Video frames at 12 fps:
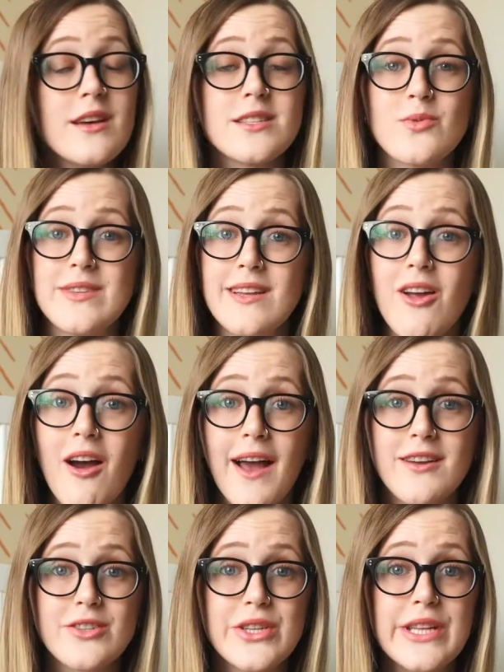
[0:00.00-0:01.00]
So we did not
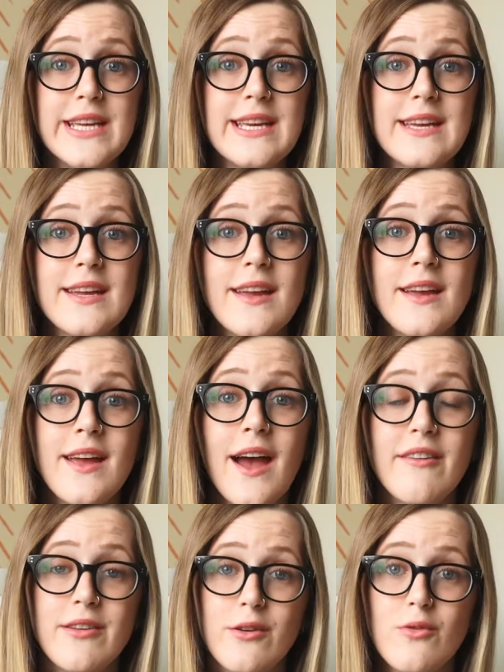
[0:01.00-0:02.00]
actually
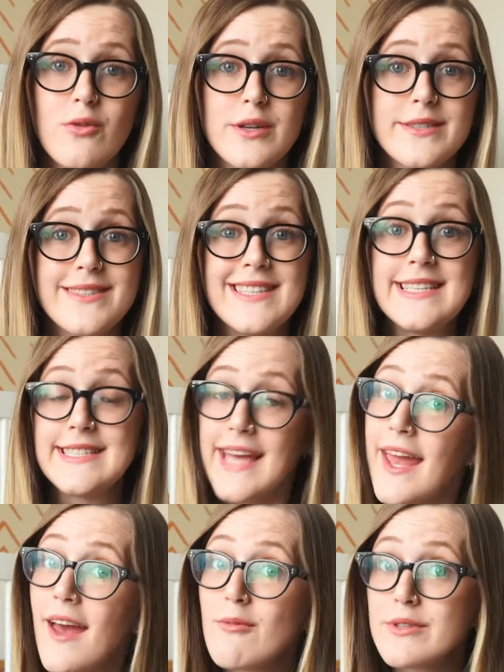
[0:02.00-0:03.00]
have intercourse the
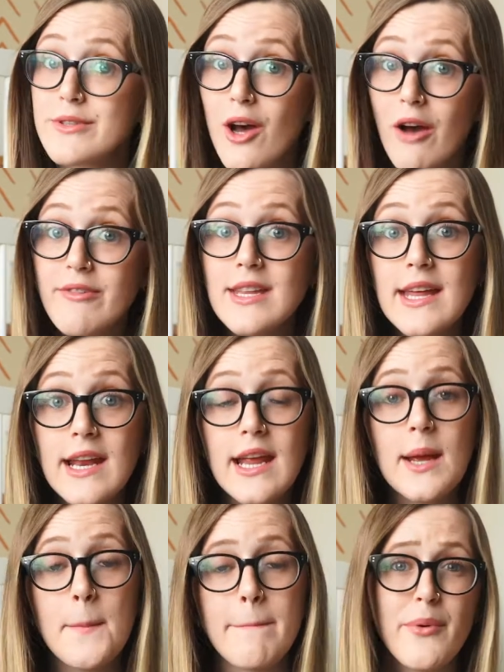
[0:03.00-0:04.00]
day I was
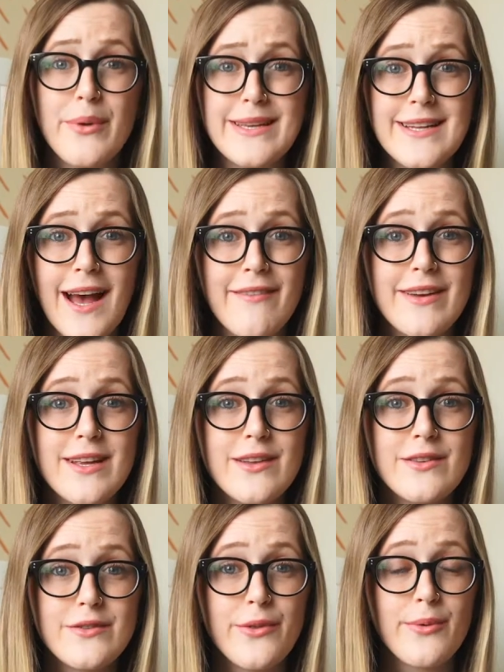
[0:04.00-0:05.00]
ovulating, but we did have it
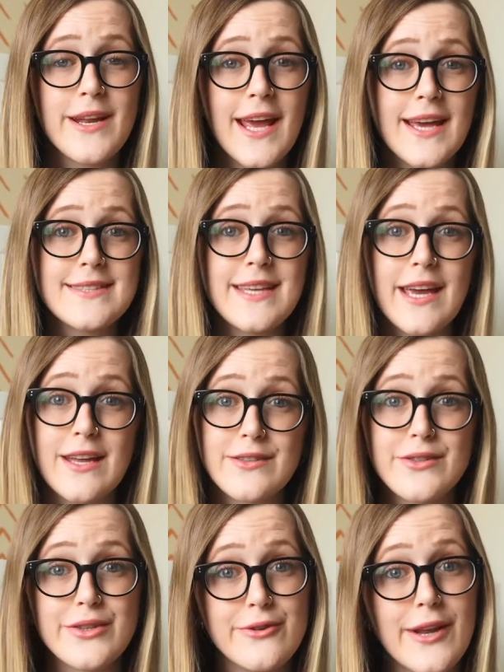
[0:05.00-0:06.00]
three days and
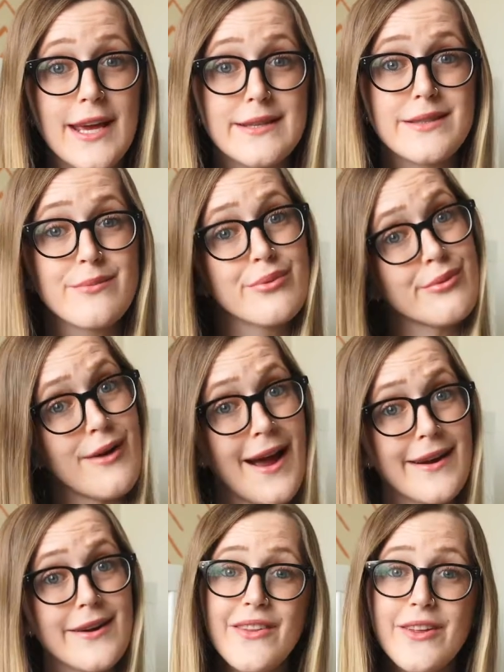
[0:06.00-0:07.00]
two days
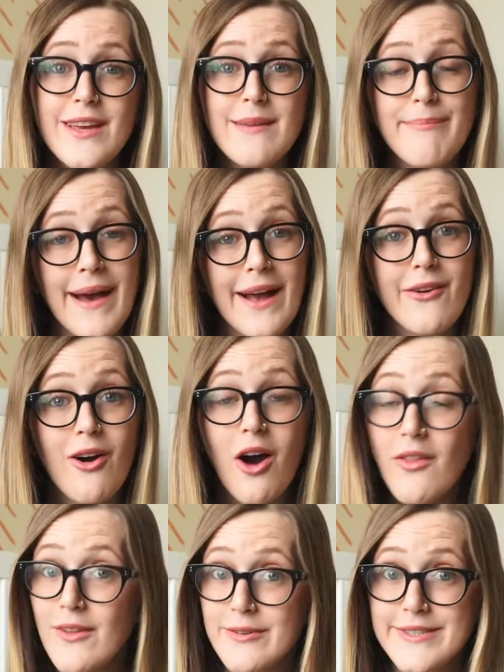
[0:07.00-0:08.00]
prior. Looking back
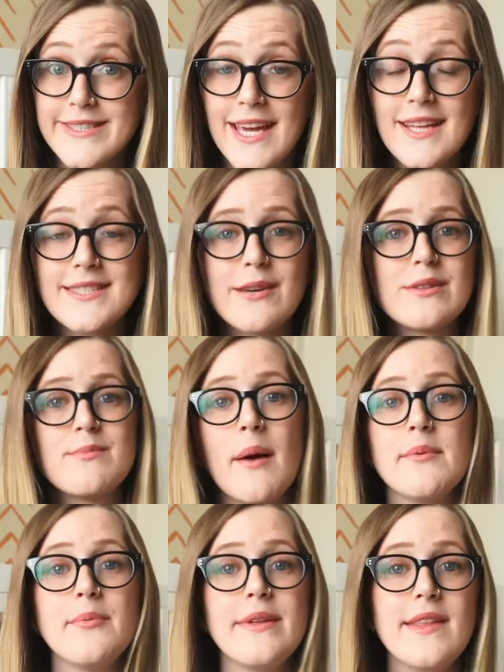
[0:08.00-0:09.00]
on those dates, it was
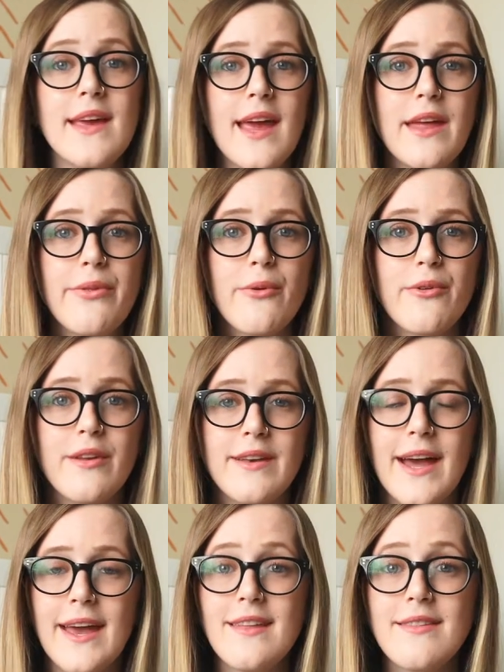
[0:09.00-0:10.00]
probably the eighth or the
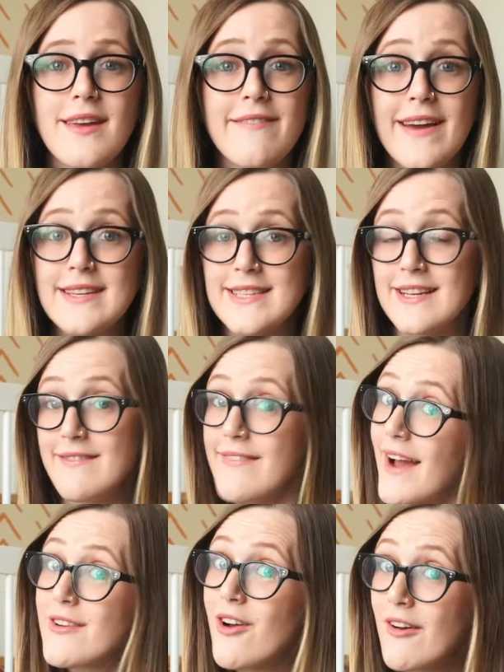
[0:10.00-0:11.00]
ninth, if I did in
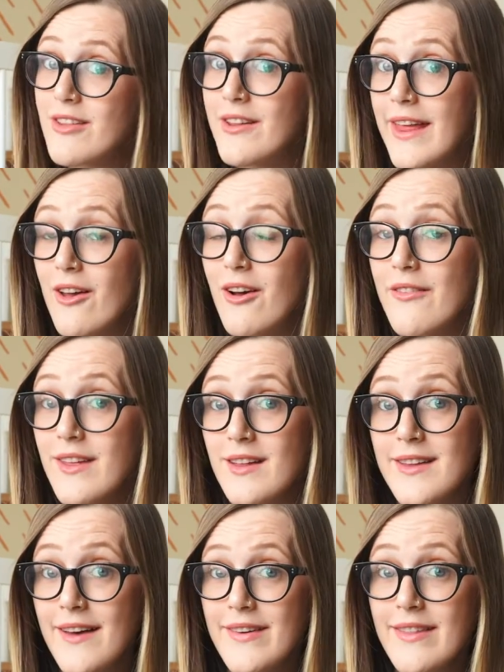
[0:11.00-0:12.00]
fact ovulate on the
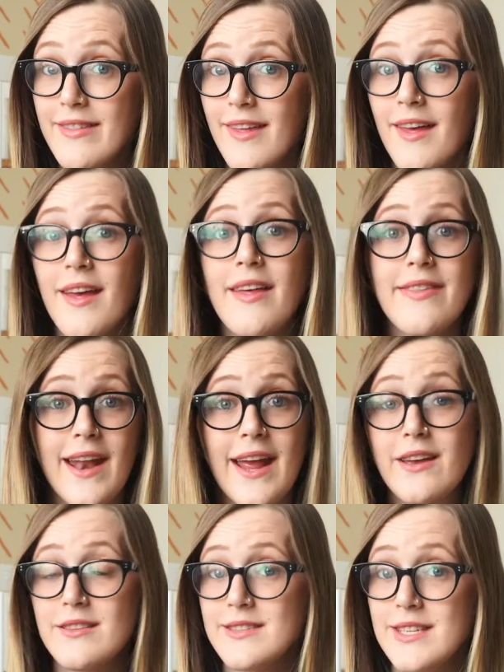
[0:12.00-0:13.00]
eleventh, that I
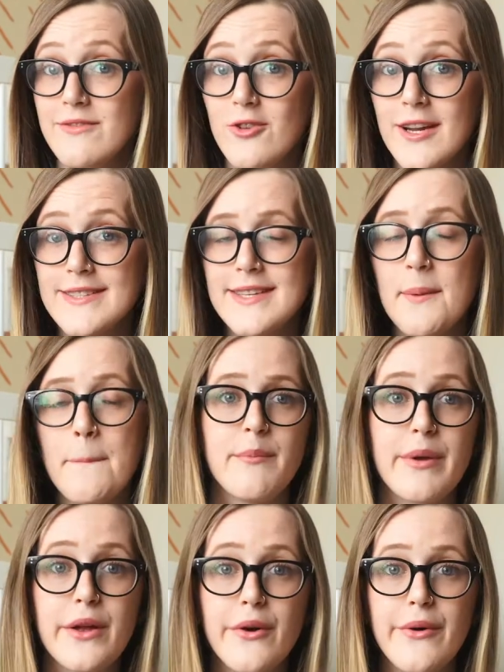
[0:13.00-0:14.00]
conceived Greyson,
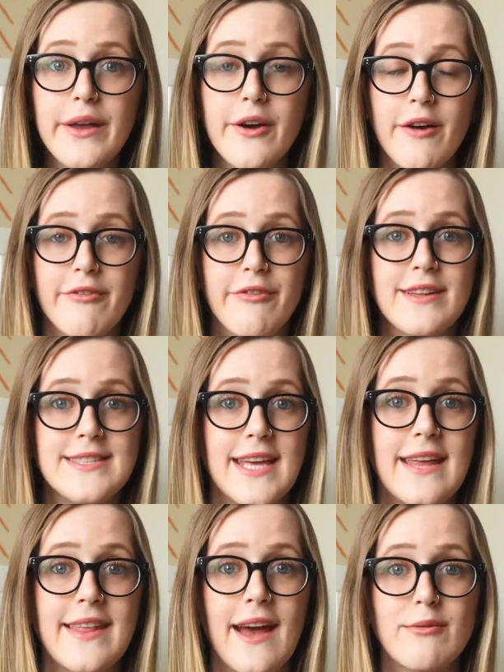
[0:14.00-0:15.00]
but going off of the
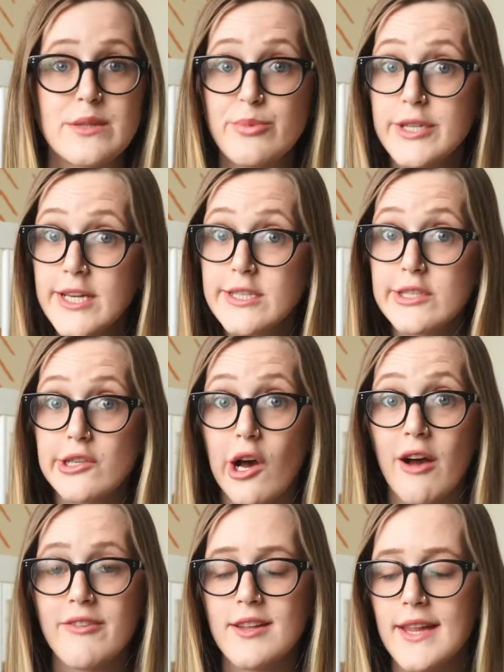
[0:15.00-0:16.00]
day that I was predicted to
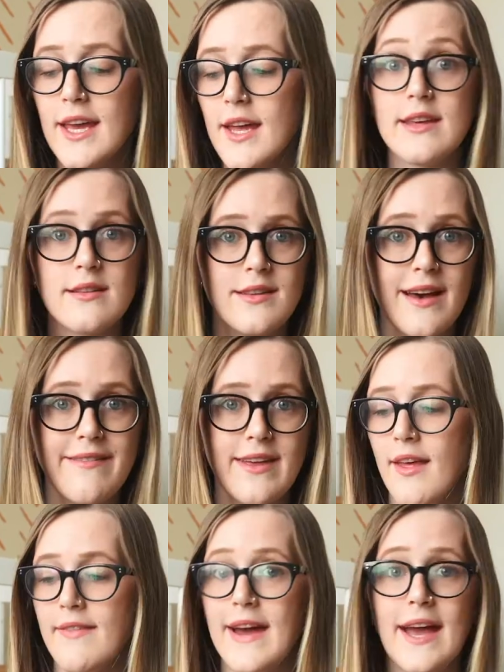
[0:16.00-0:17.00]
ovulate, the
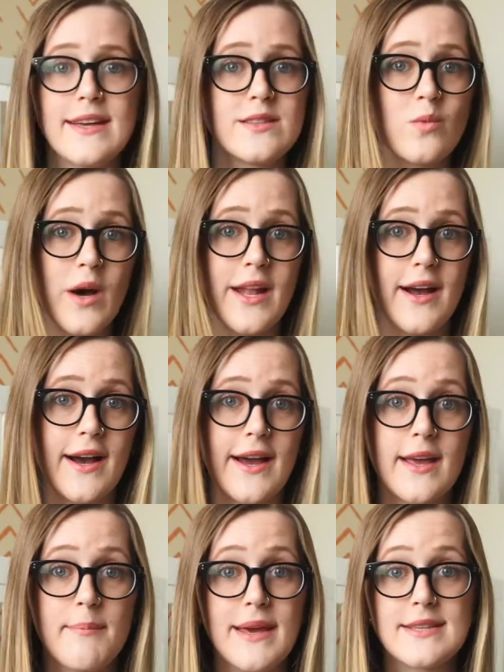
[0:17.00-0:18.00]
eleventh, that is what
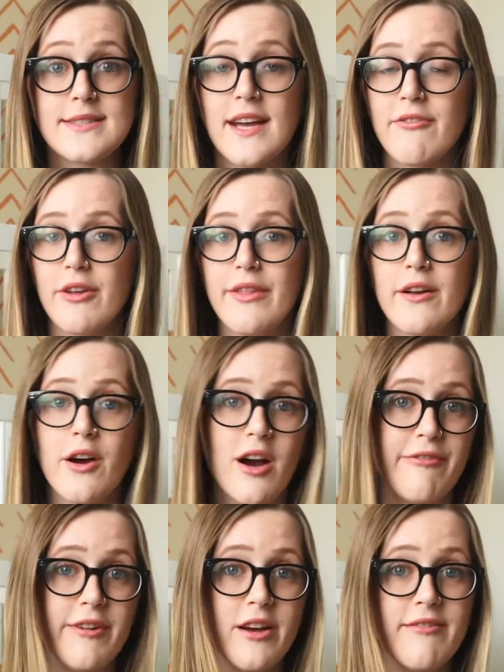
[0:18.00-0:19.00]
I based everything
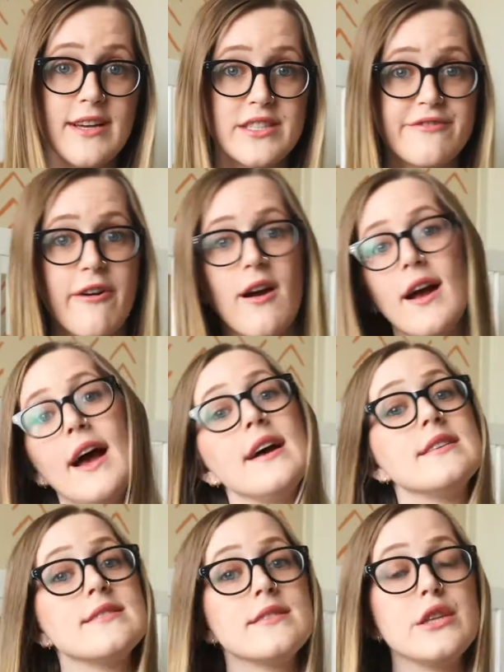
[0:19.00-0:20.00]
off of as far
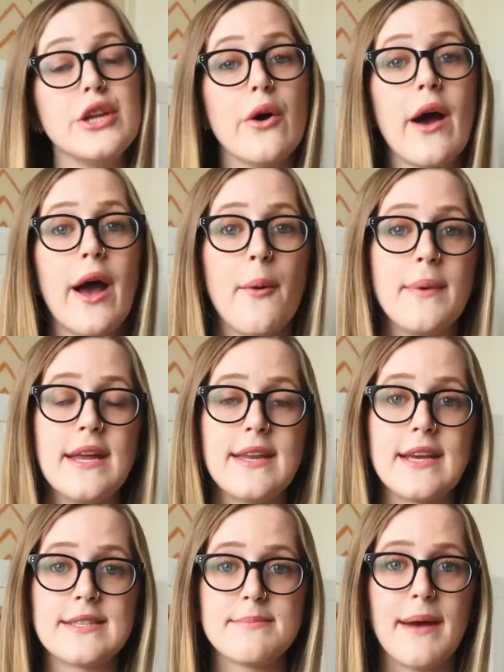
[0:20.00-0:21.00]
as, you know, how many
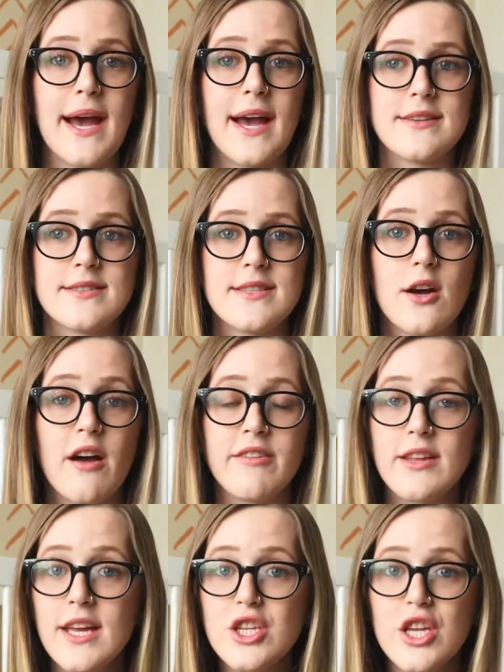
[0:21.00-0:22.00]
days past
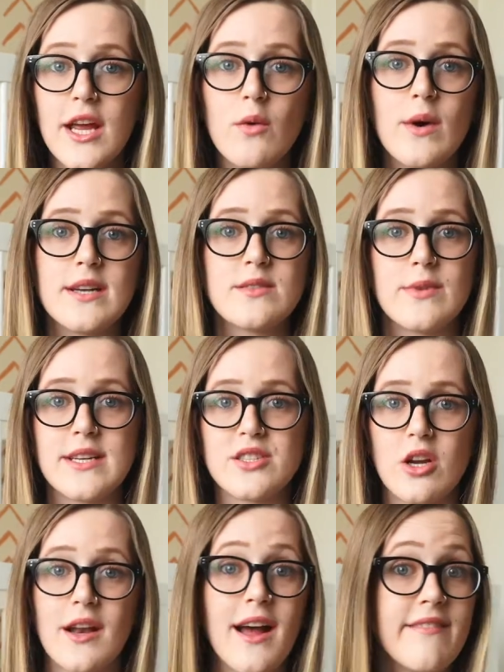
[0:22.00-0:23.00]
ovulation I was when I
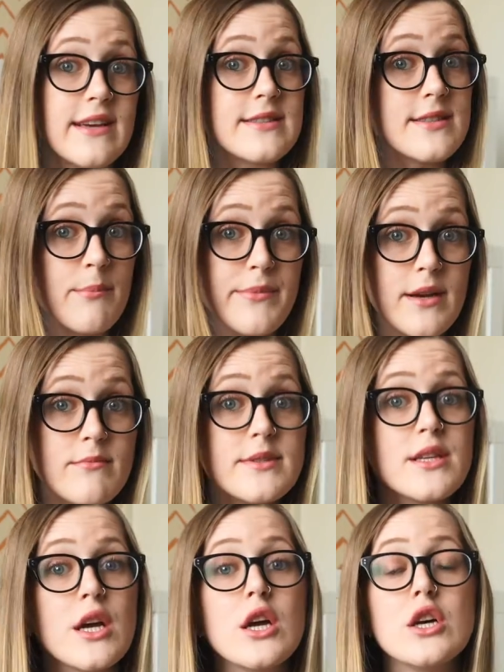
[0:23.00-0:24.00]
started having symptoms.